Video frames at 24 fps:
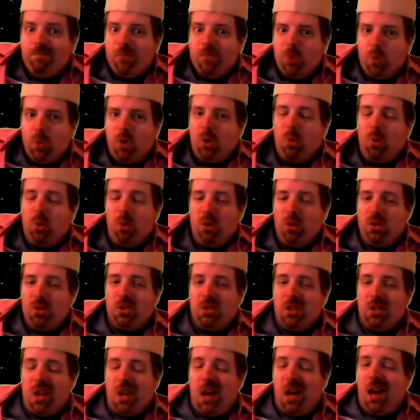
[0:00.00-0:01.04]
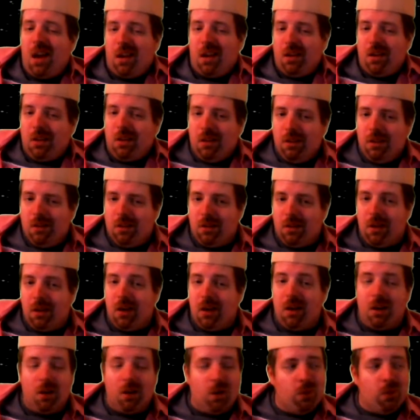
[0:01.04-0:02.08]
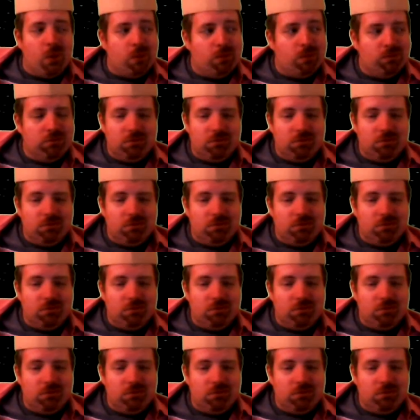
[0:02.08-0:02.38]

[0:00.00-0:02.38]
What horse is that? I don't know.